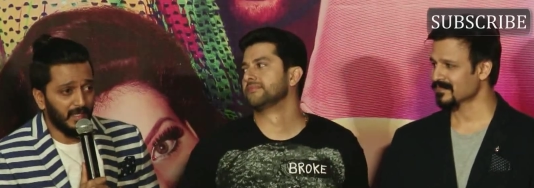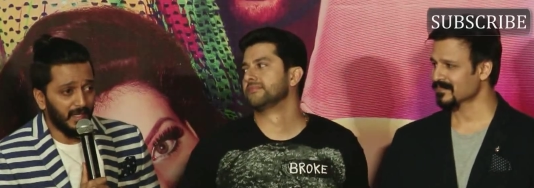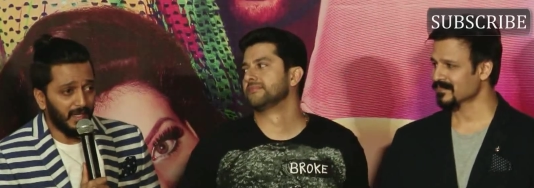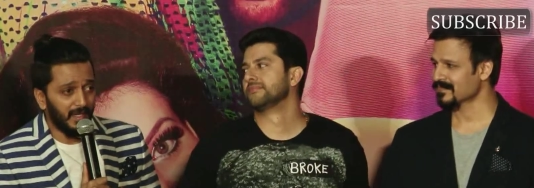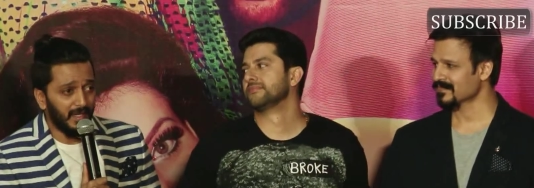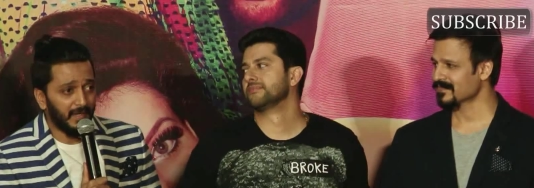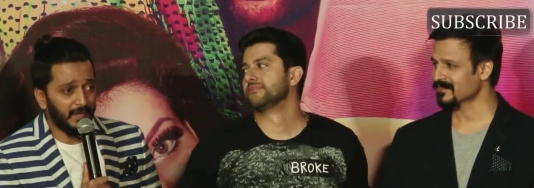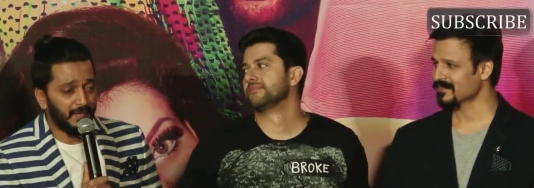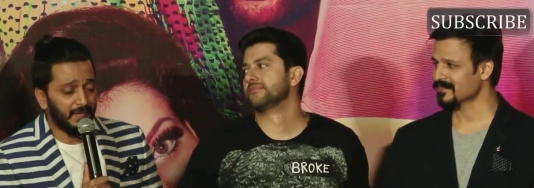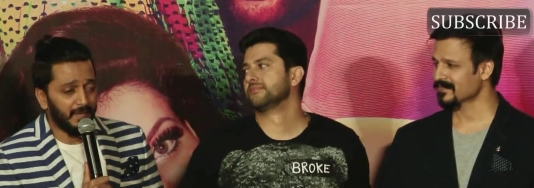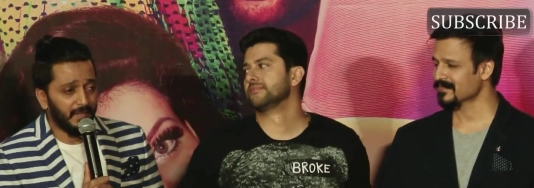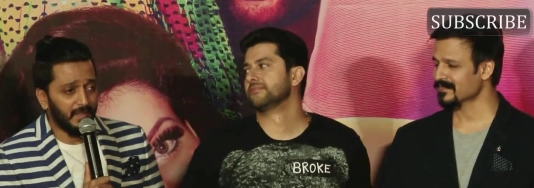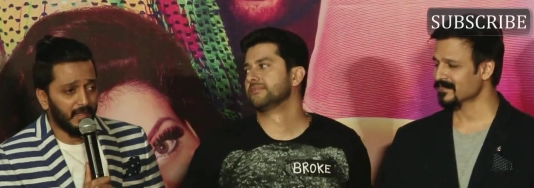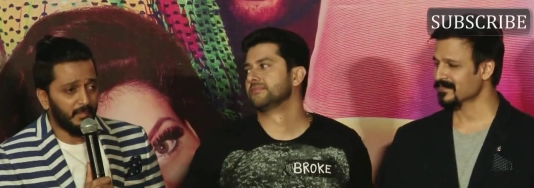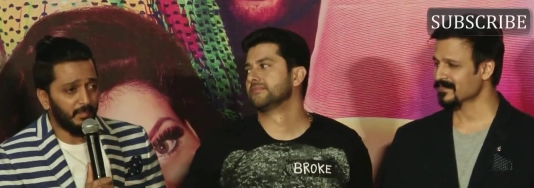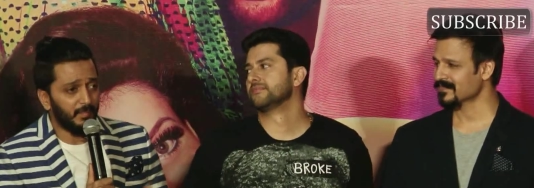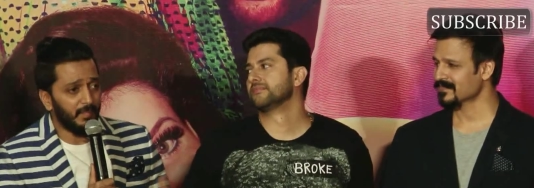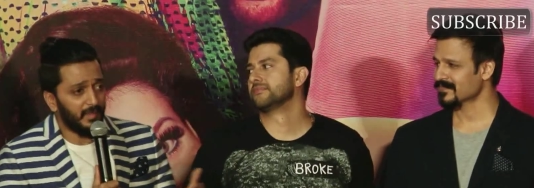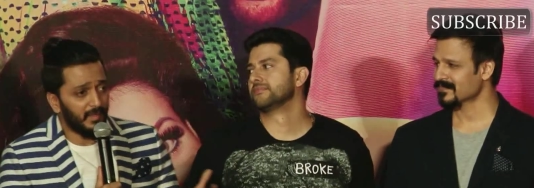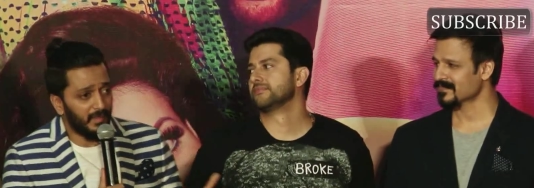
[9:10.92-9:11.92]
Speaker 1: and
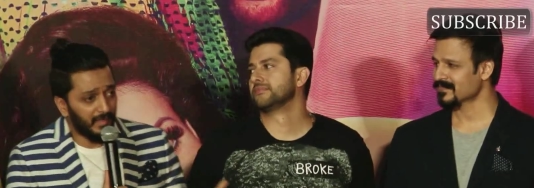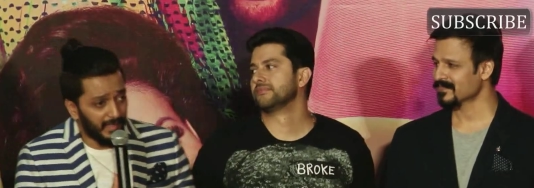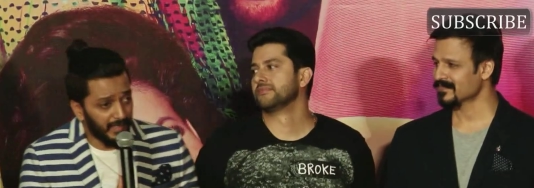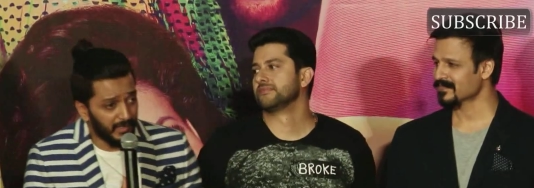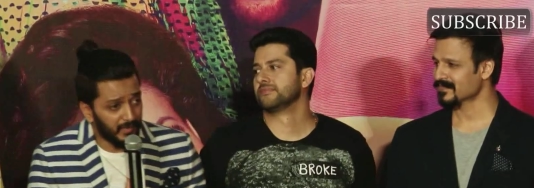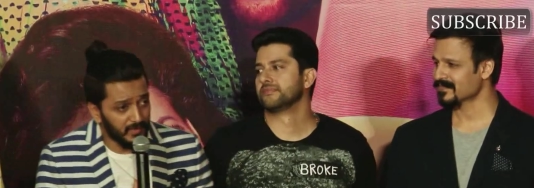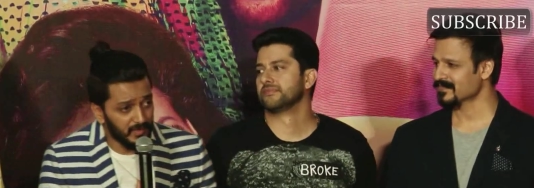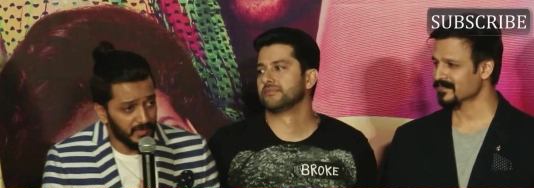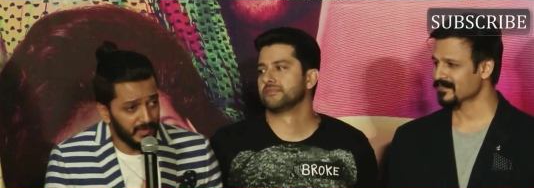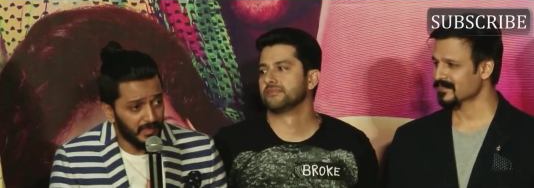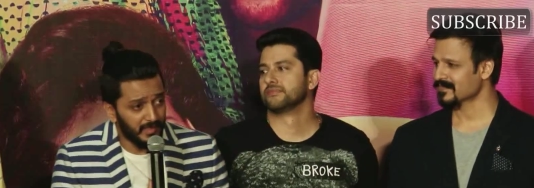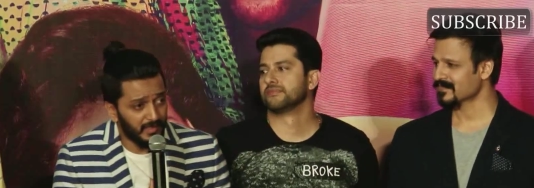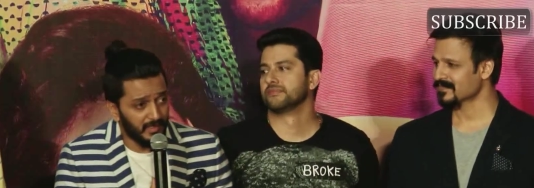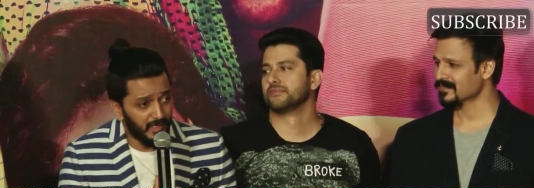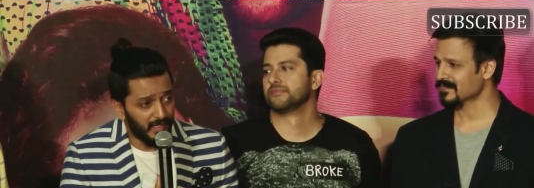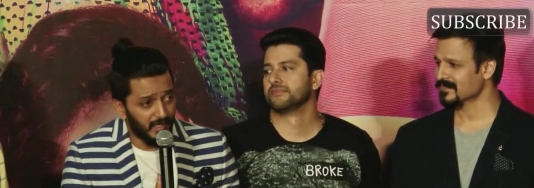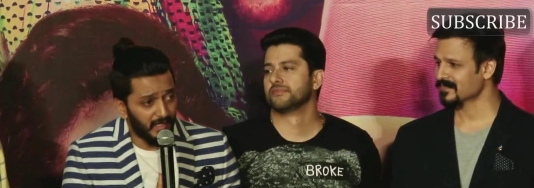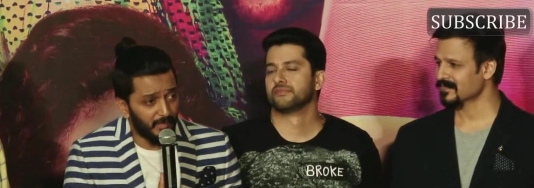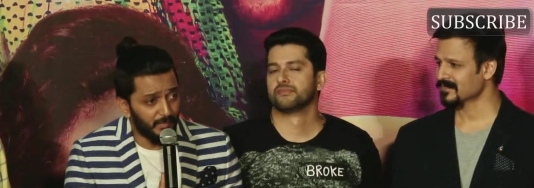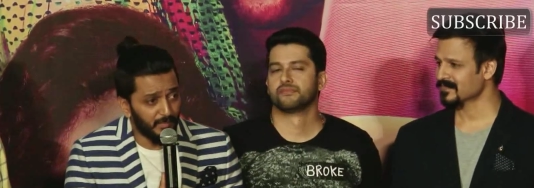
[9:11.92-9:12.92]
like you said,
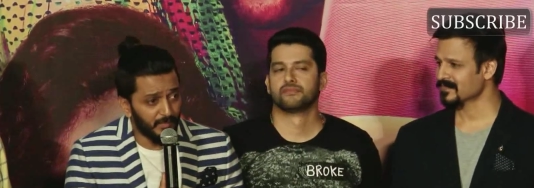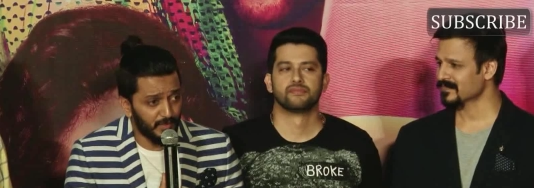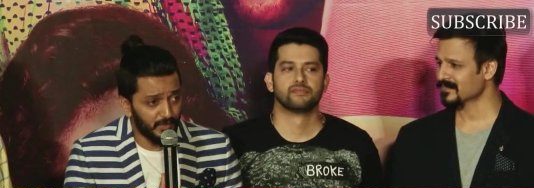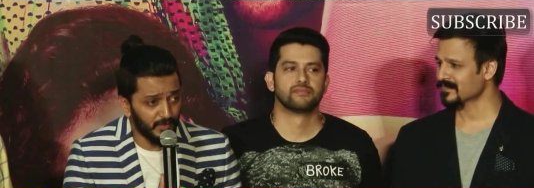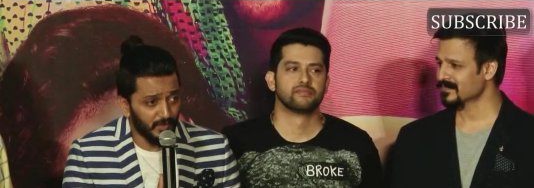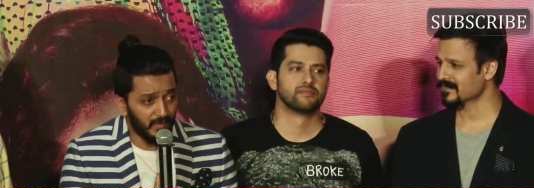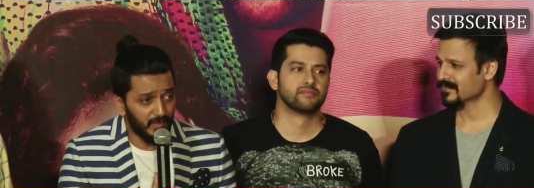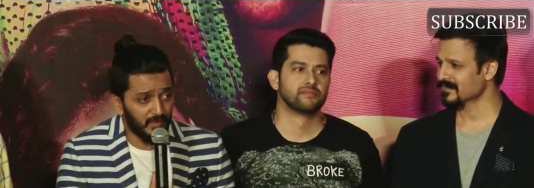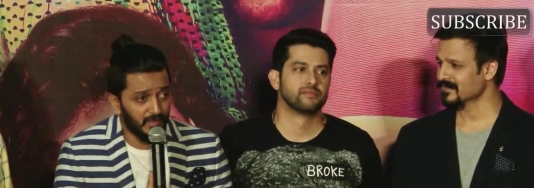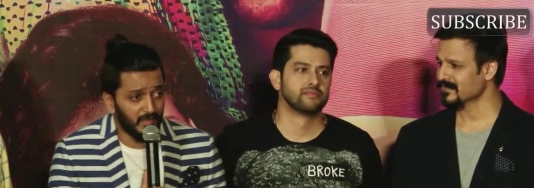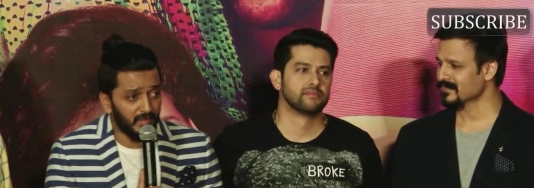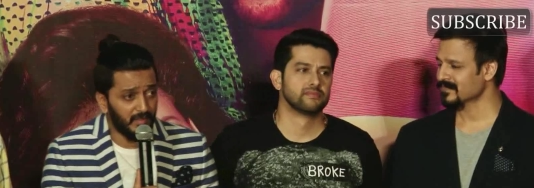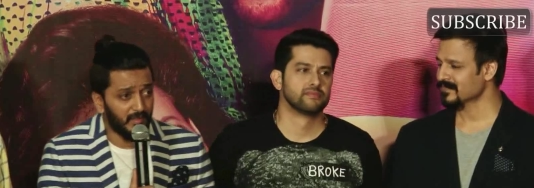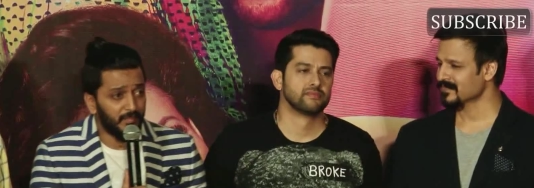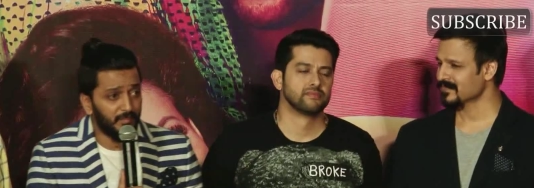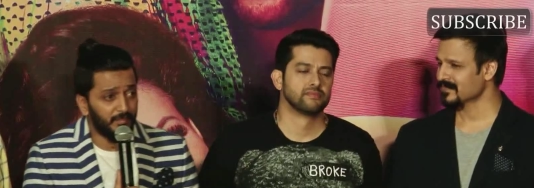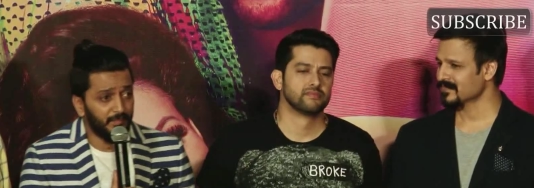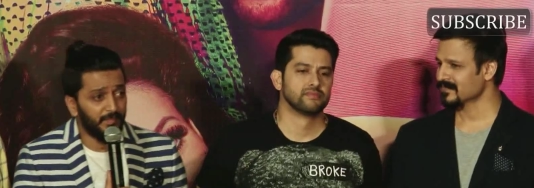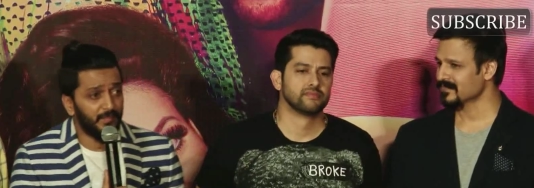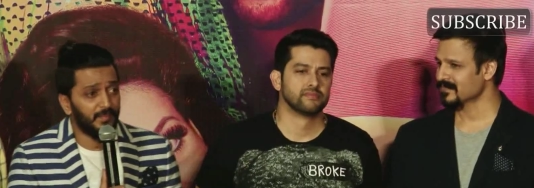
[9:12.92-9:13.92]
I'm sure
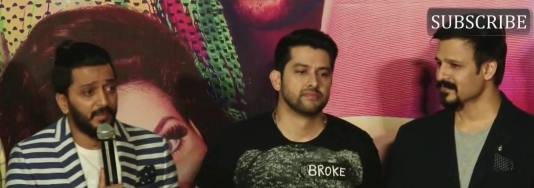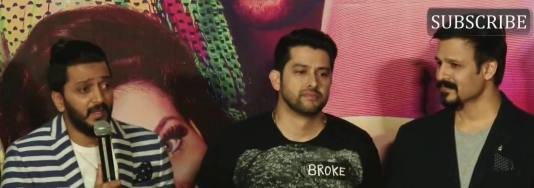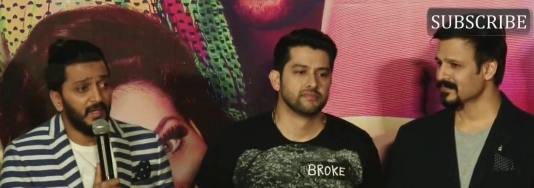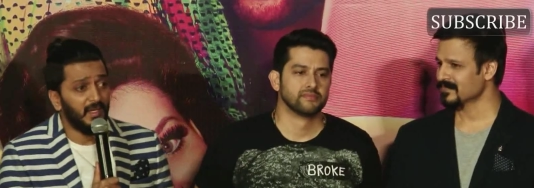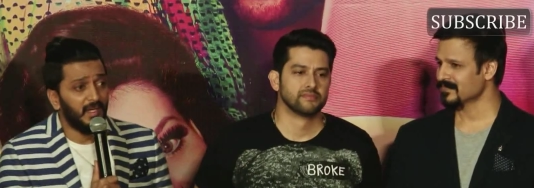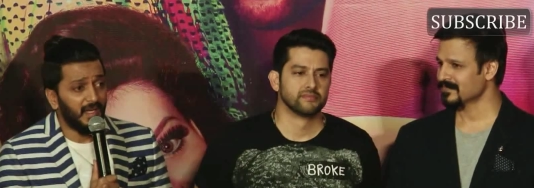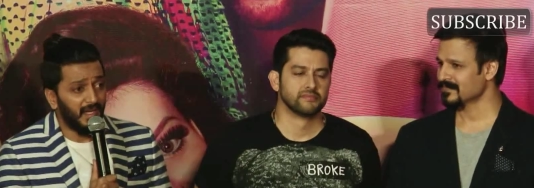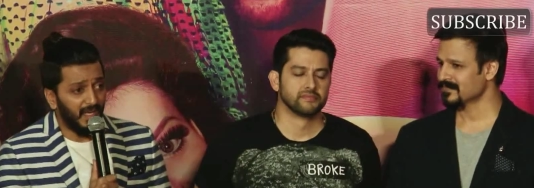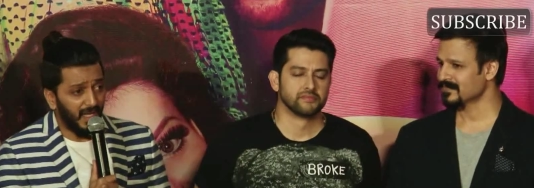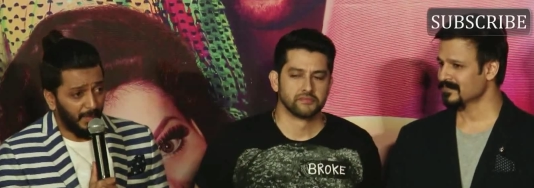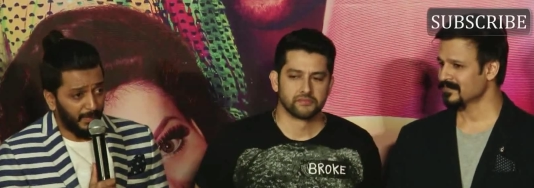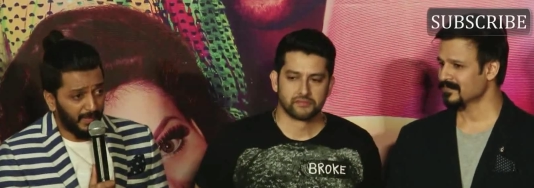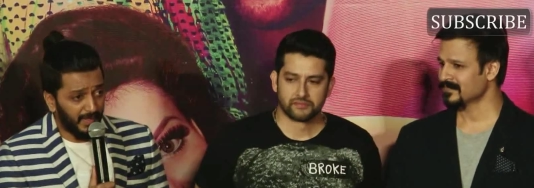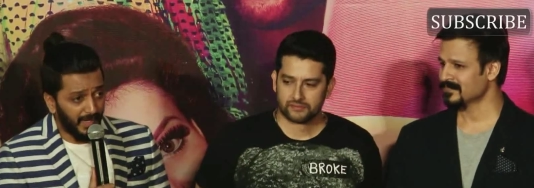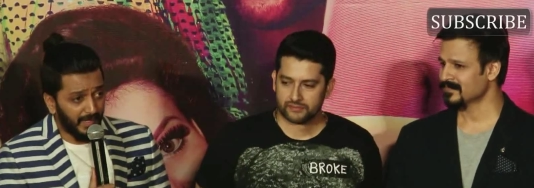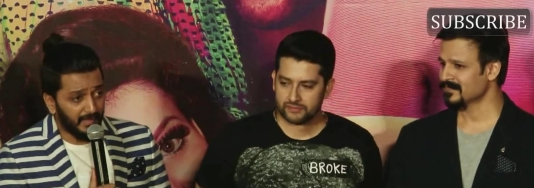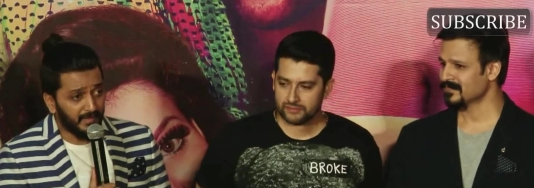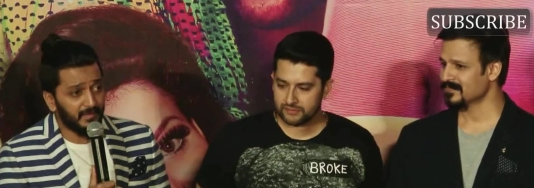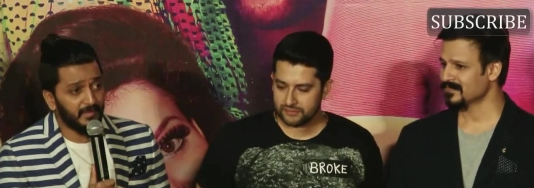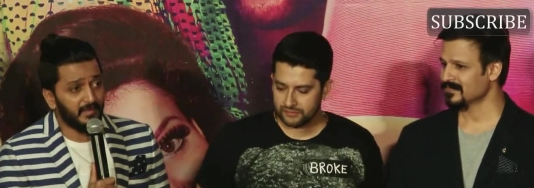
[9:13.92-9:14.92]
I'm an
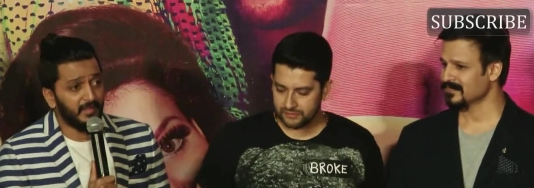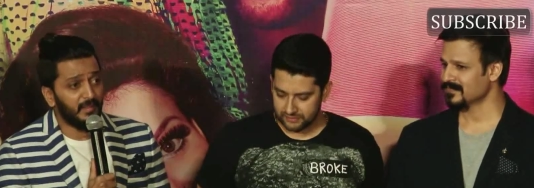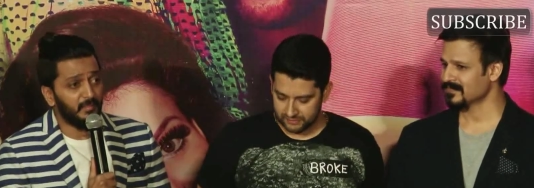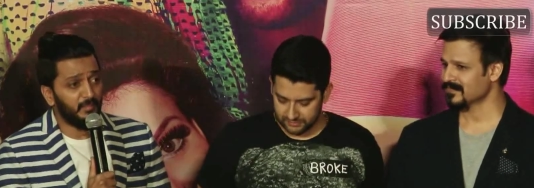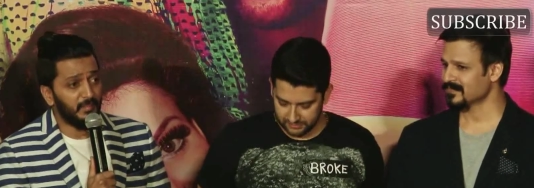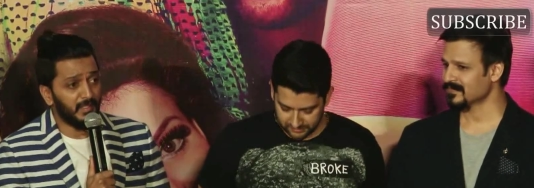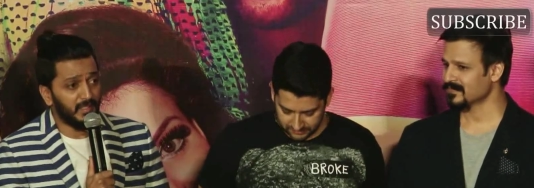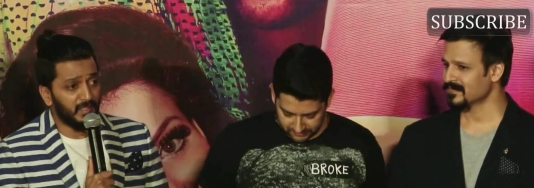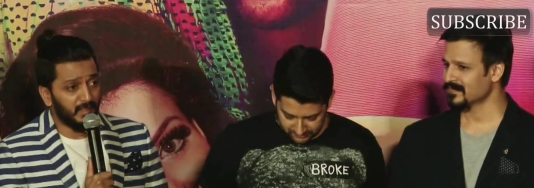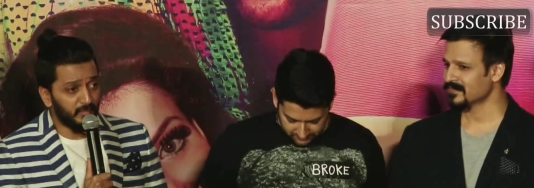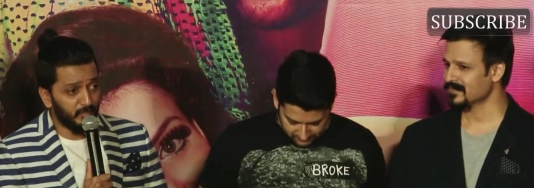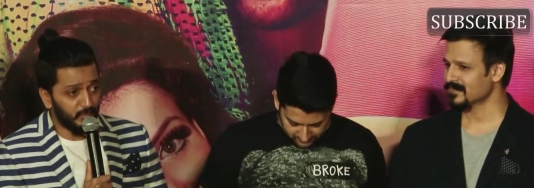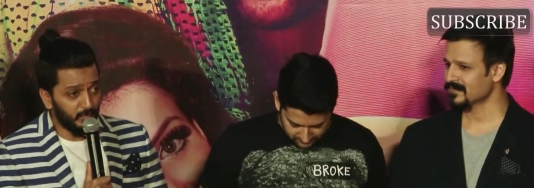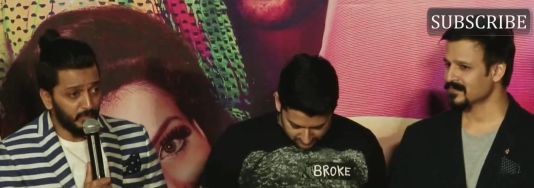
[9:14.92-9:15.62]
actor. I'm making